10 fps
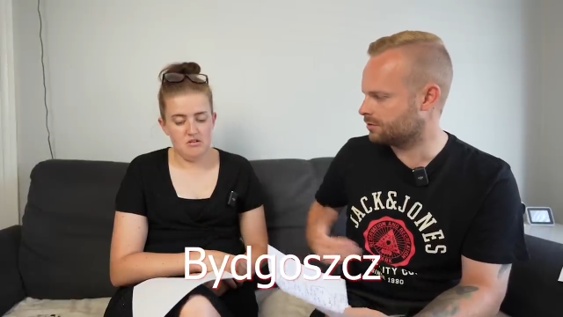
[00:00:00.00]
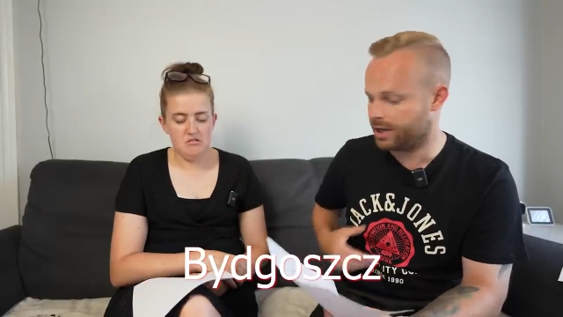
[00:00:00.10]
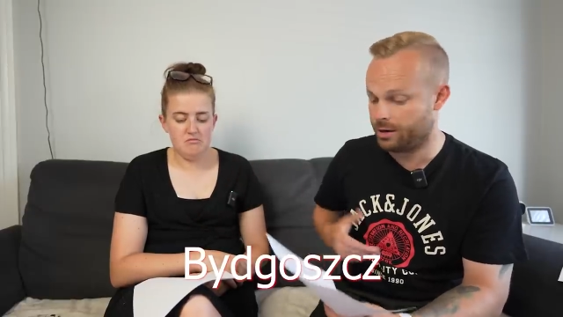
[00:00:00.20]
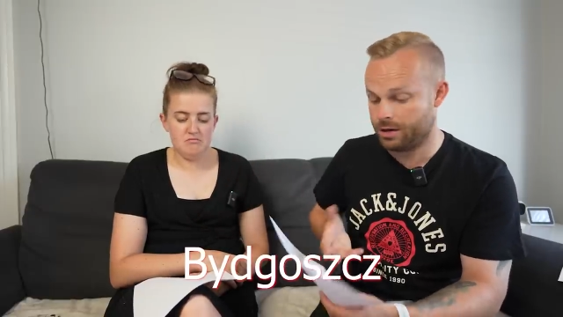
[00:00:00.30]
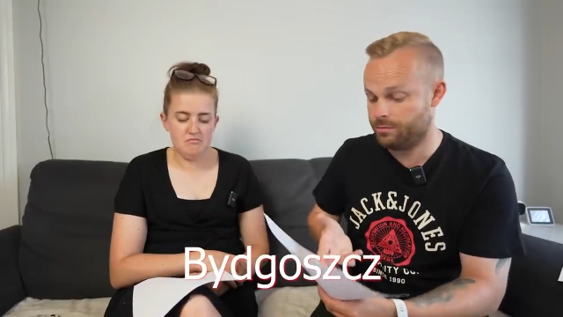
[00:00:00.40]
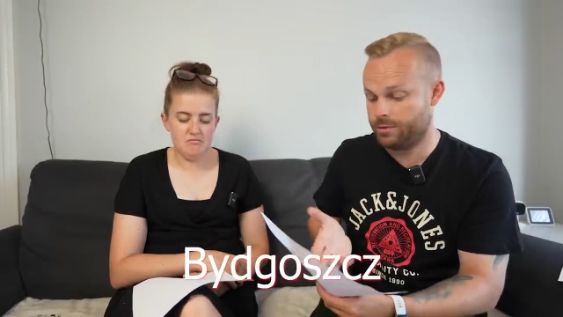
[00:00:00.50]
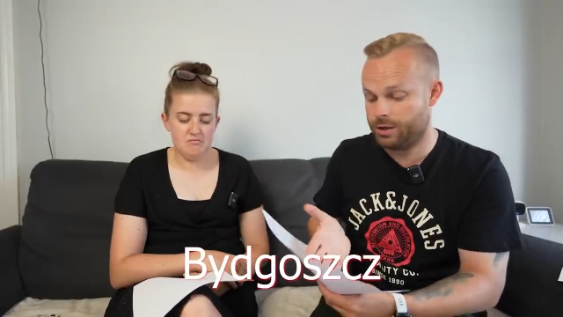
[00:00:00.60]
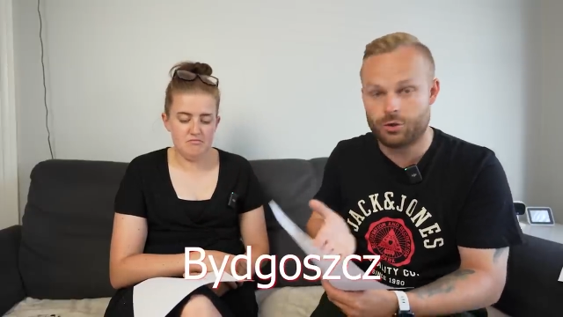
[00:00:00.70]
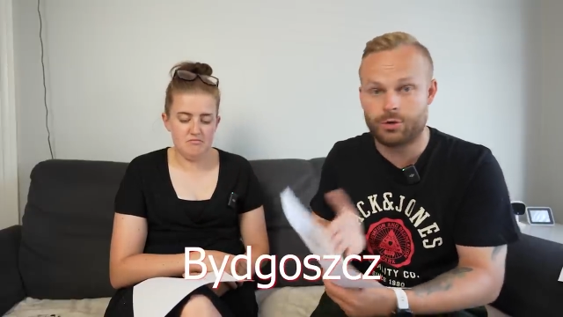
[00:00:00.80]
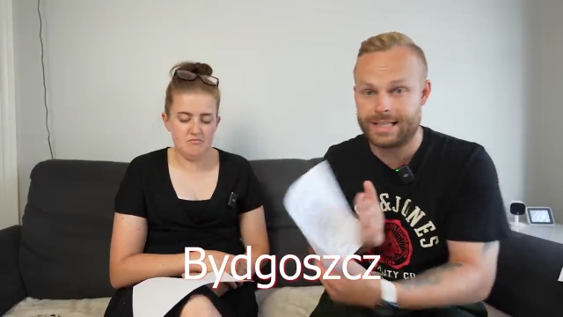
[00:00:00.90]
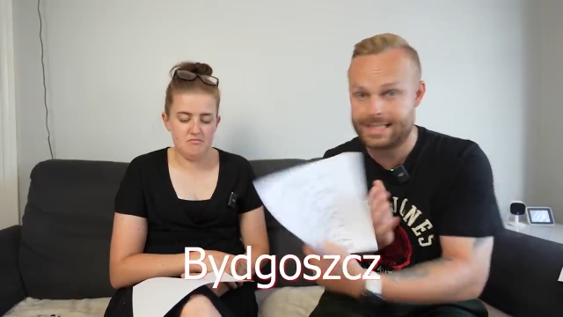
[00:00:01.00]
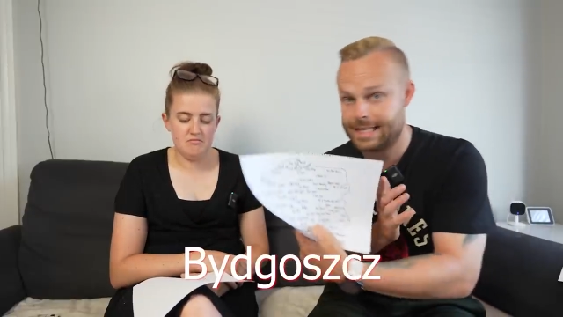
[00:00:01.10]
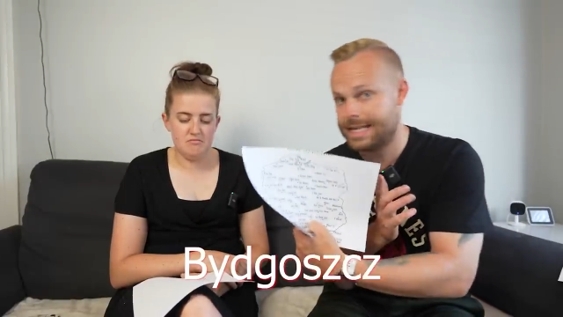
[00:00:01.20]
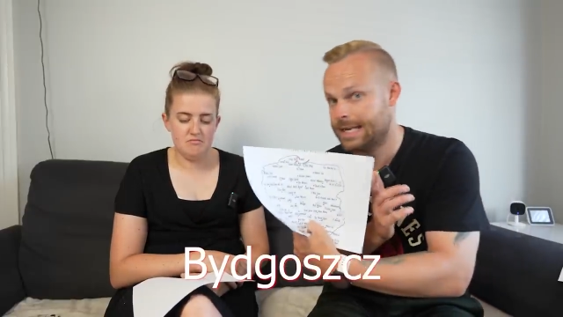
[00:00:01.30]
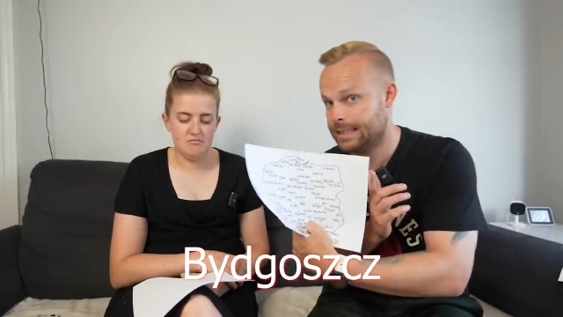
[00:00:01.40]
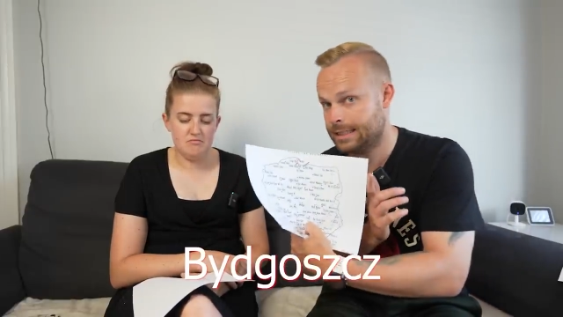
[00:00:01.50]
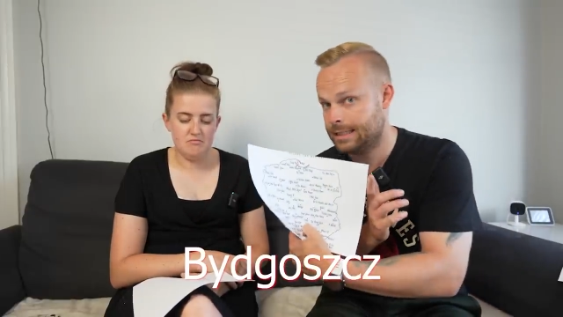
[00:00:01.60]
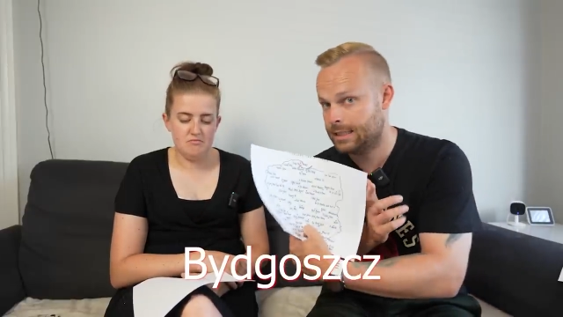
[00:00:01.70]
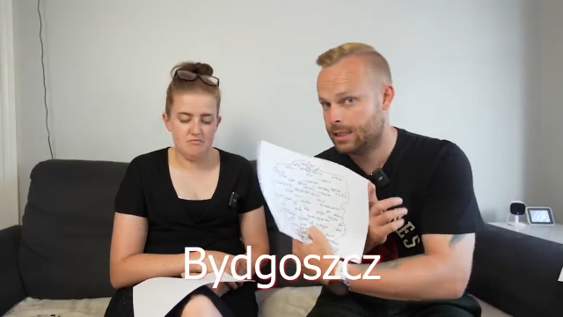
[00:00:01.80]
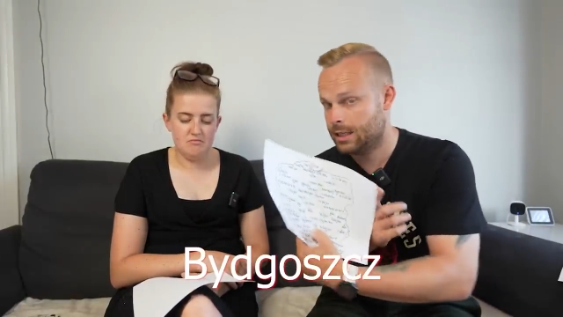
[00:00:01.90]
Speaker 1: I, I, according to
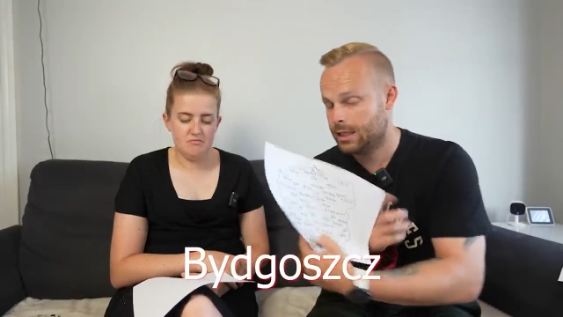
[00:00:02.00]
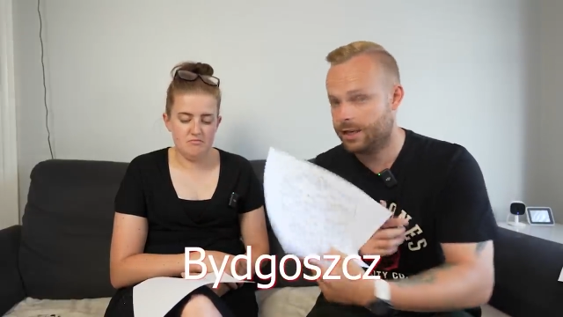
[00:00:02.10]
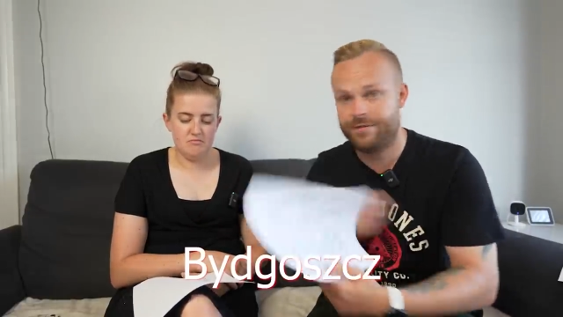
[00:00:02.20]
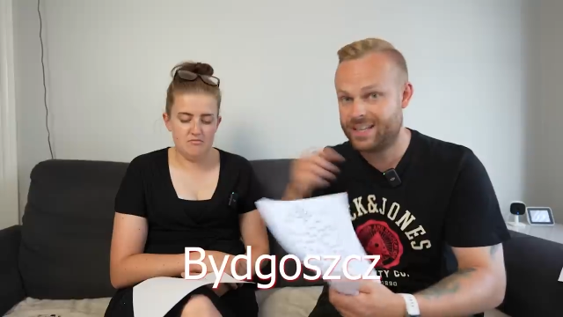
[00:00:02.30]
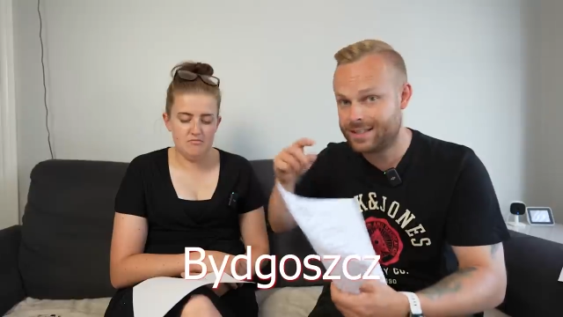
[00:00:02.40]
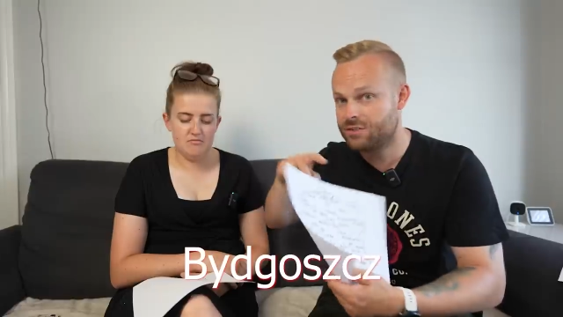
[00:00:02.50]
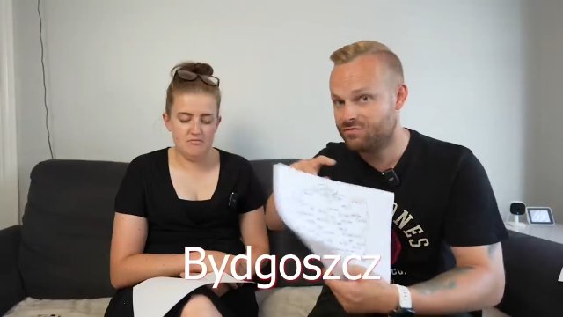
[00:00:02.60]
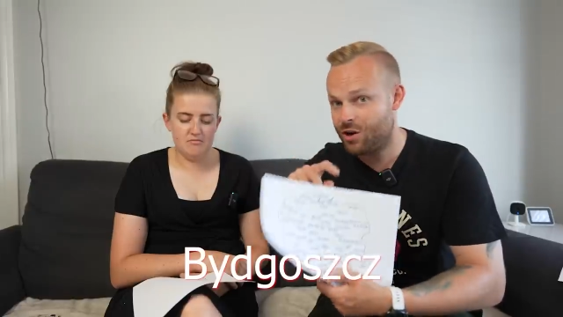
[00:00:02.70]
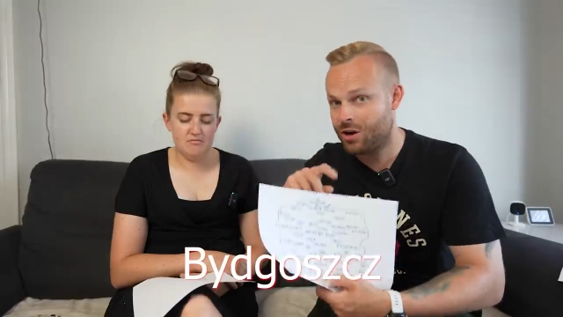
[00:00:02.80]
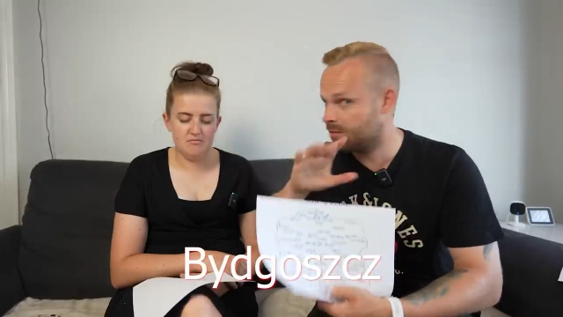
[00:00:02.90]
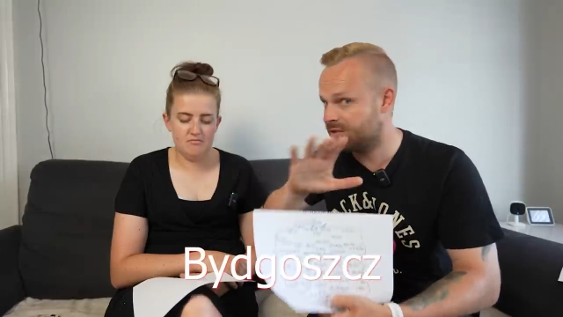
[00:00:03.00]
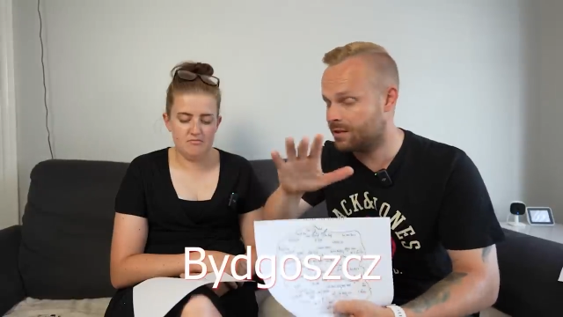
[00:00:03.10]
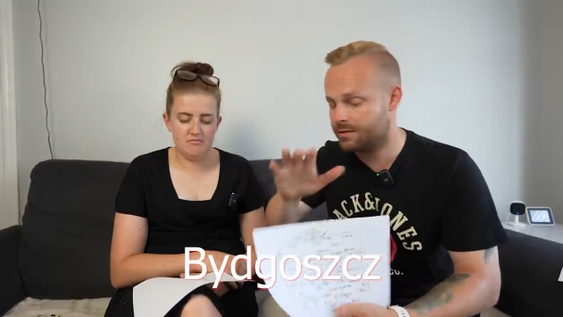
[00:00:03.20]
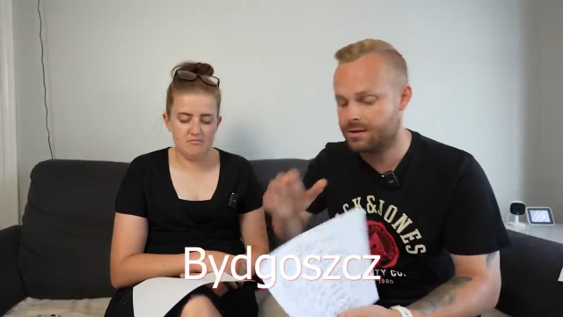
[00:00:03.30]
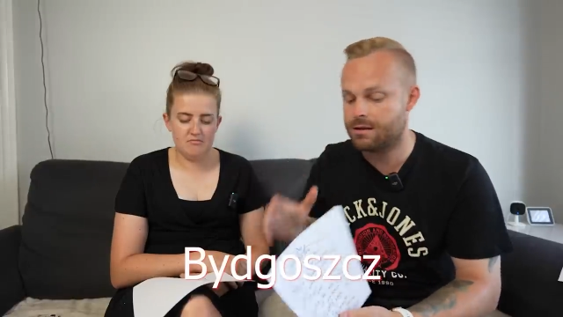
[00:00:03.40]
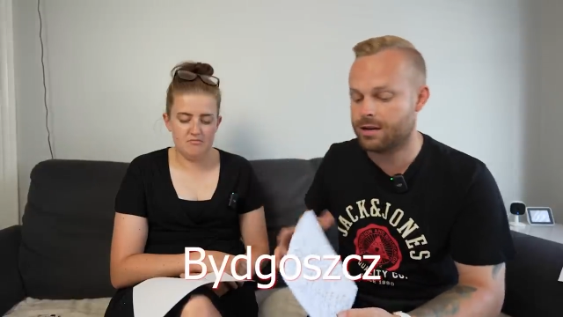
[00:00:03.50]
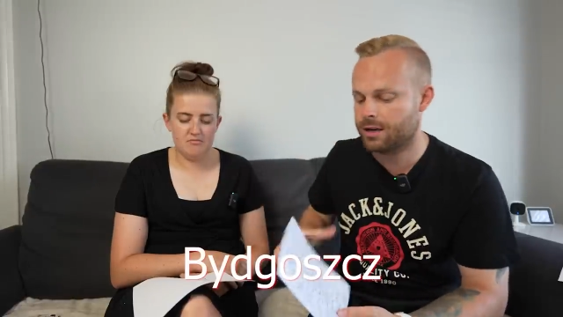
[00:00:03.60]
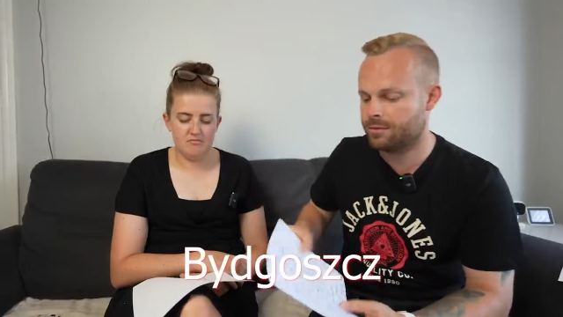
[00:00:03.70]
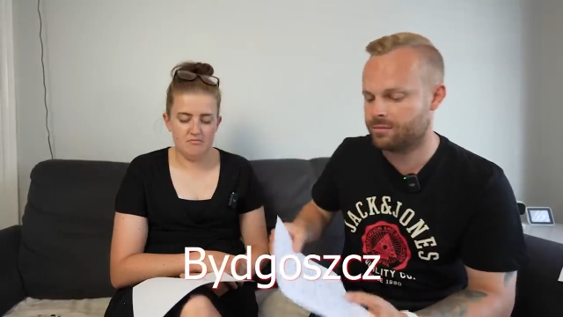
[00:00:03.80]
this. If this is wrong, I'm so sorry.